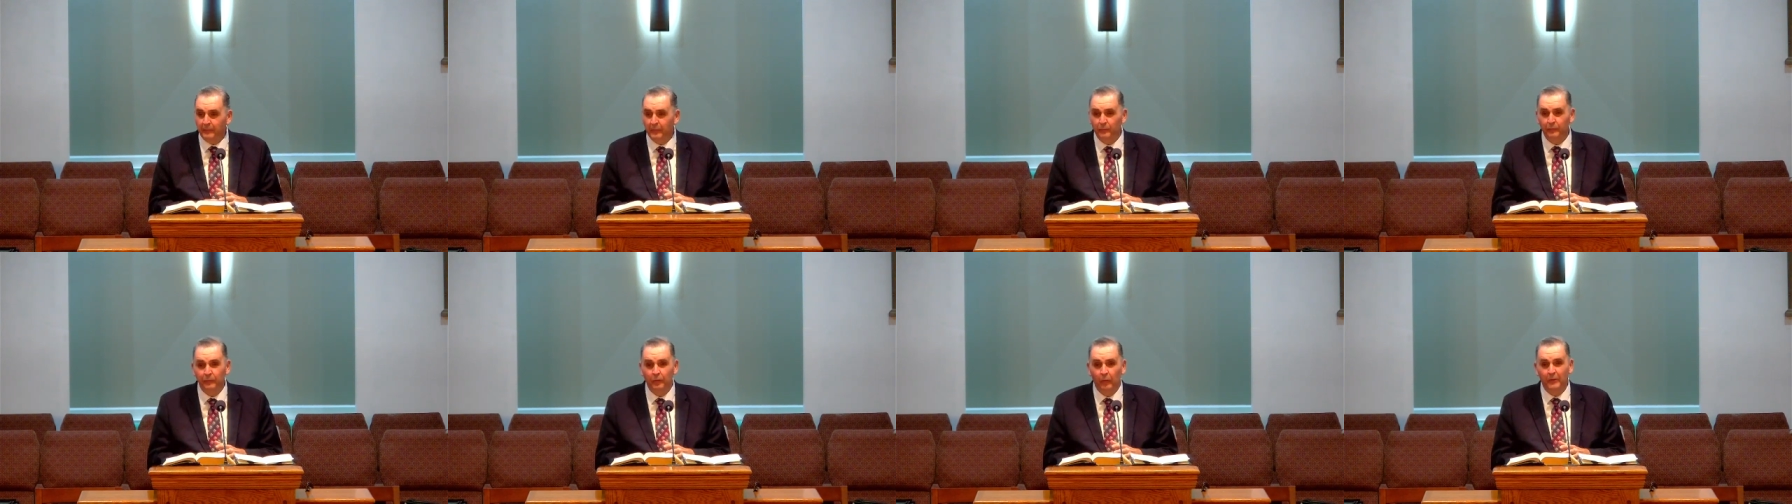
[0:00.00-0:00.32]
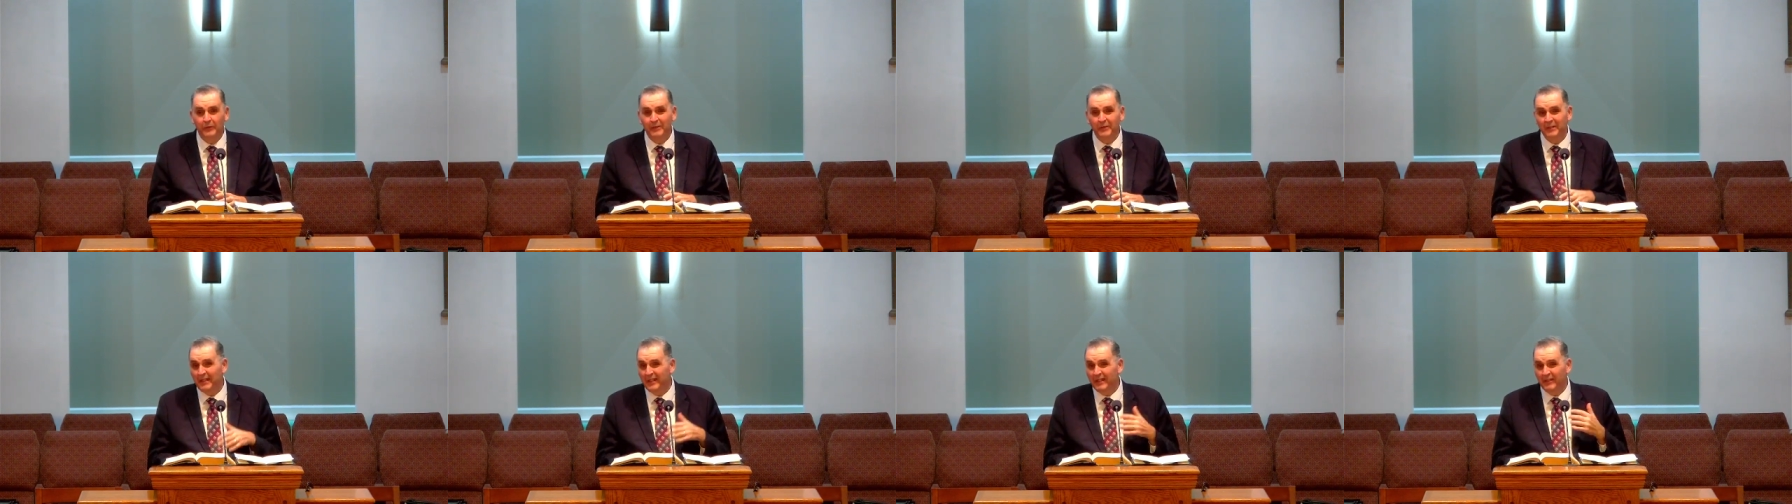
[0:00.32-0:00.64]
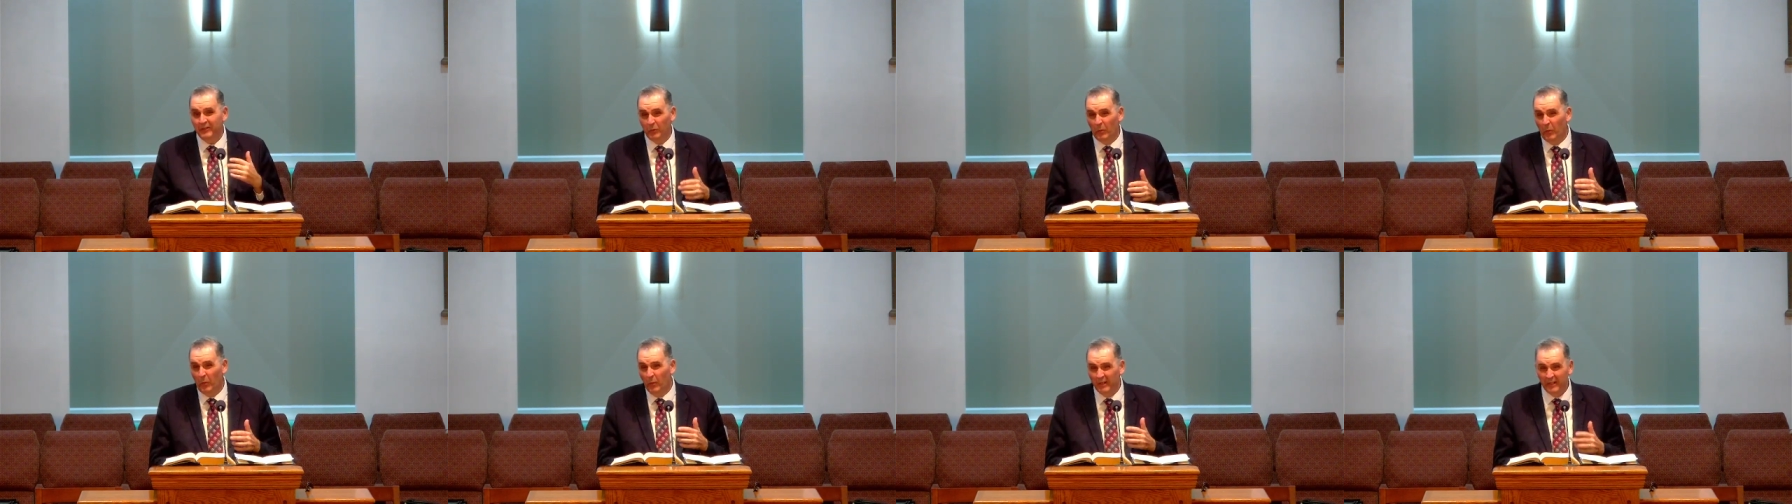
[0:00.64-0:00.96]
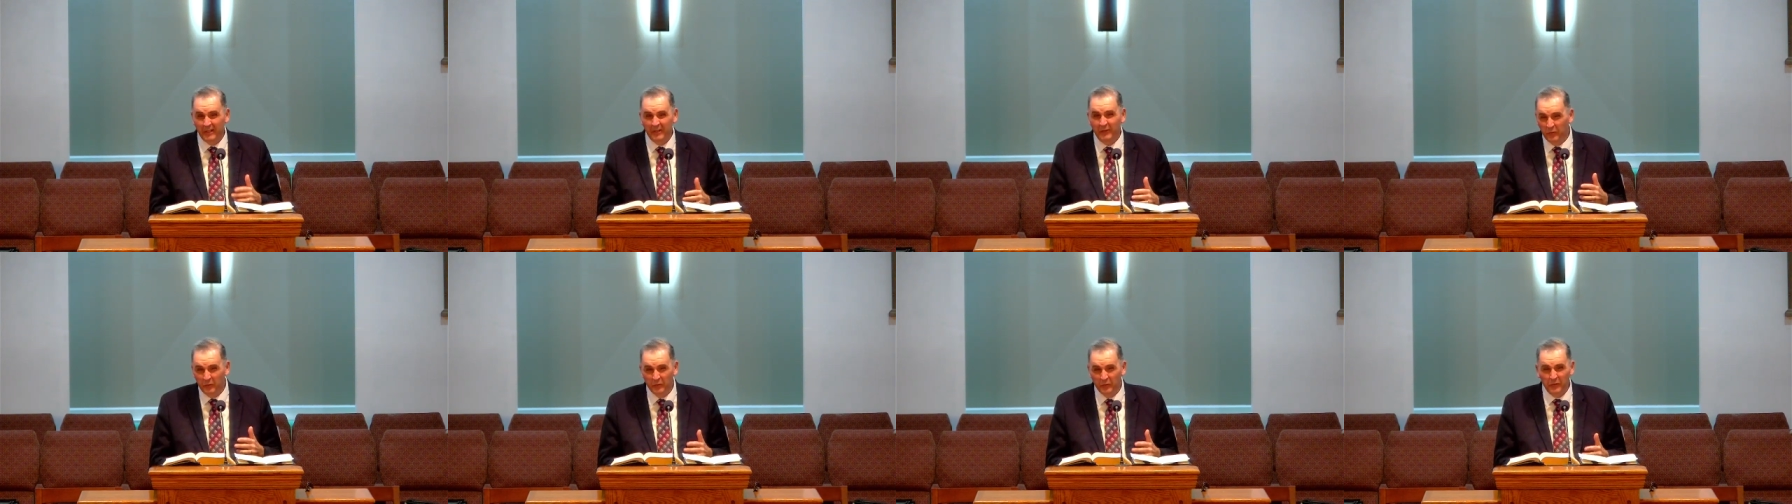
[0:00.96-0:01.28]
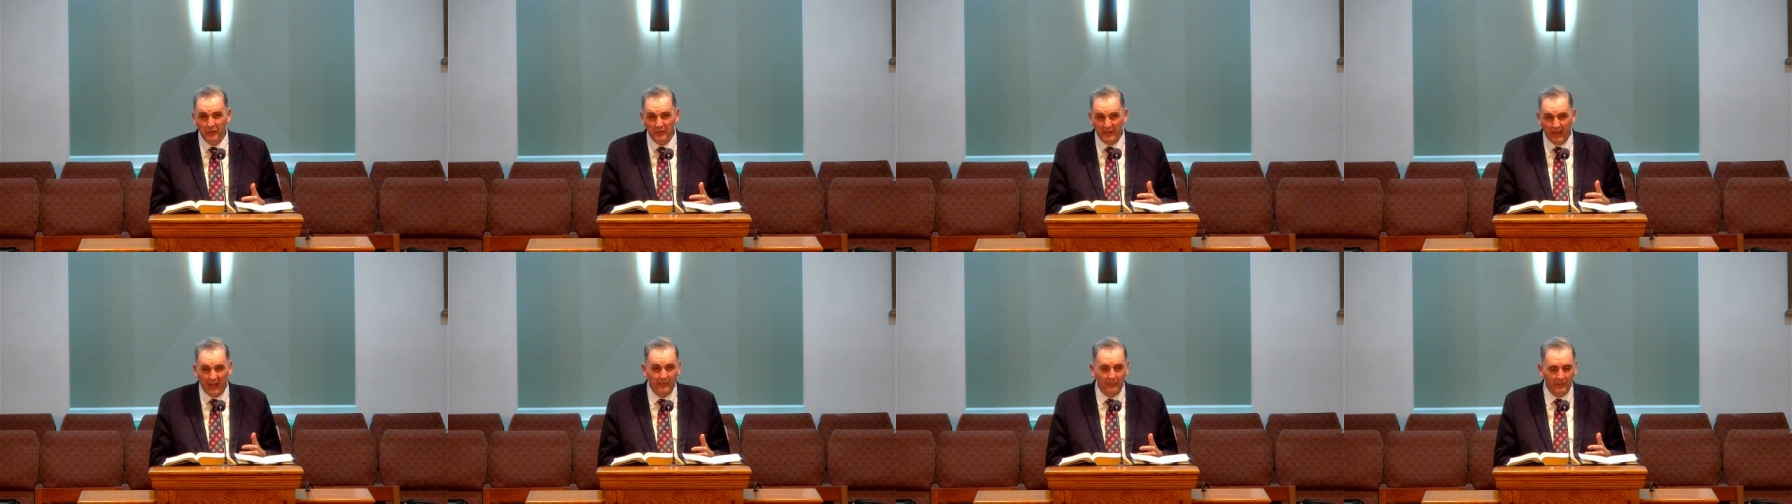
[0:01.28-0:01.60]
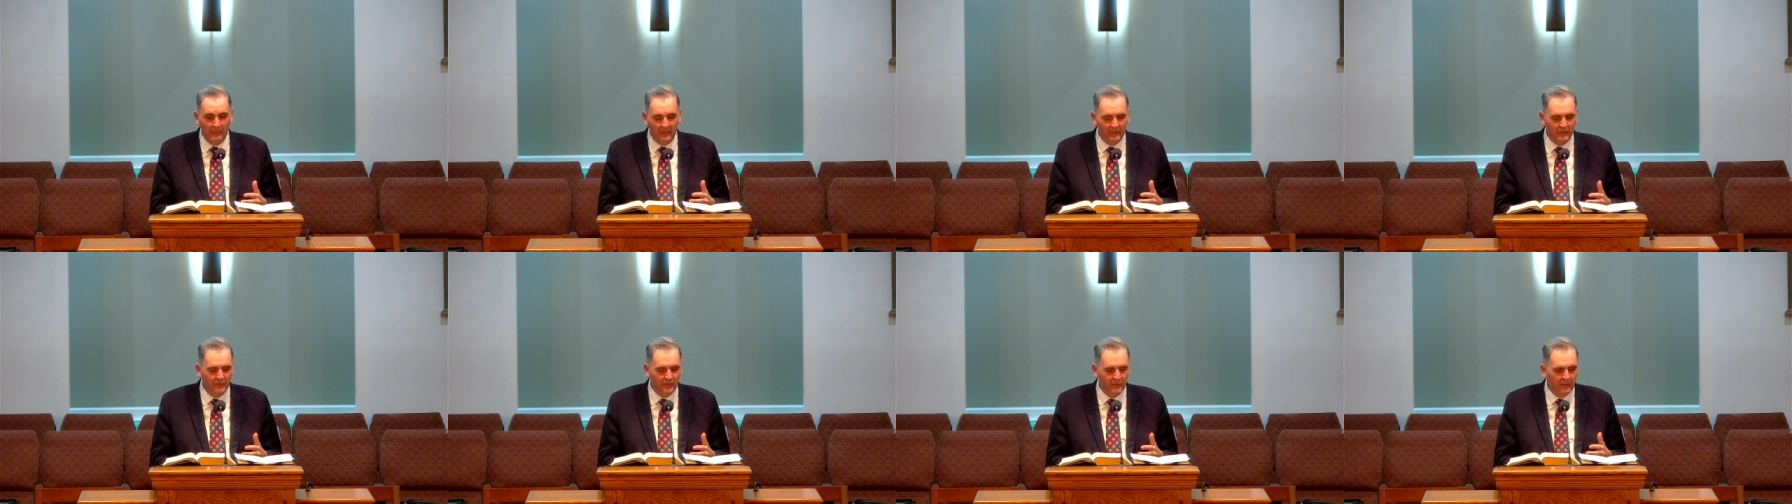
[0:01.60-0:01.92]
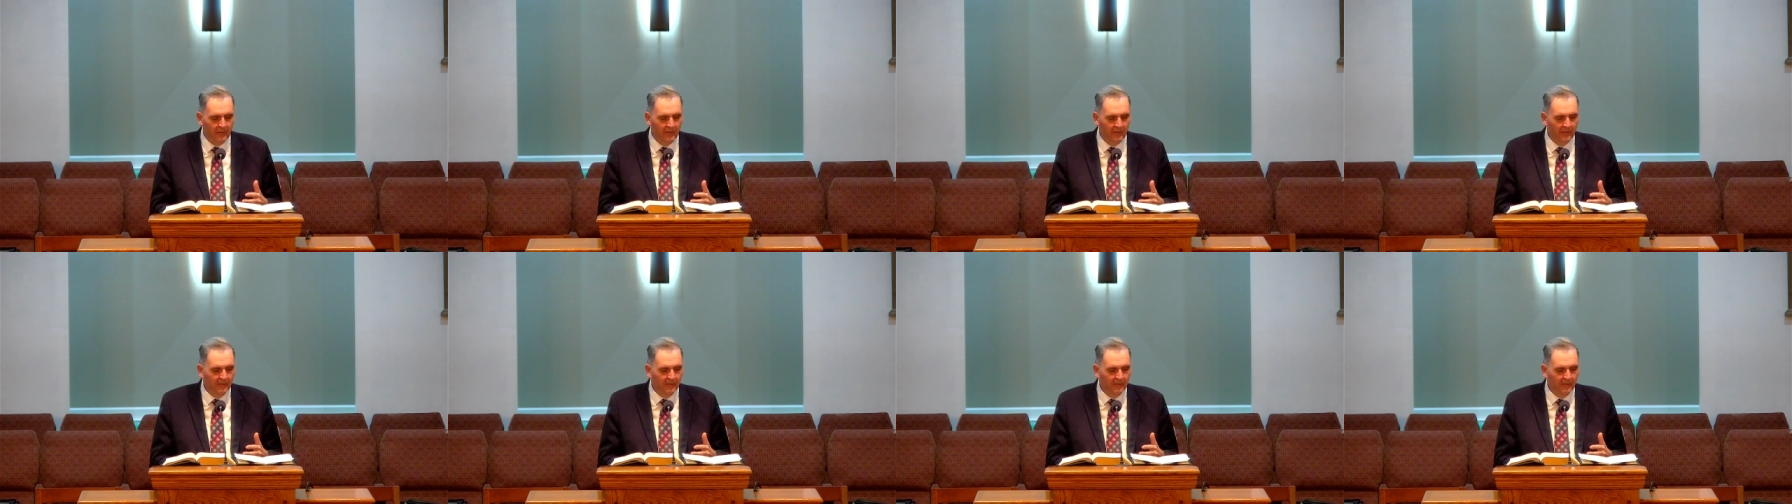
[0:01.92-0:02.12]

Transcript: 14, 22 statements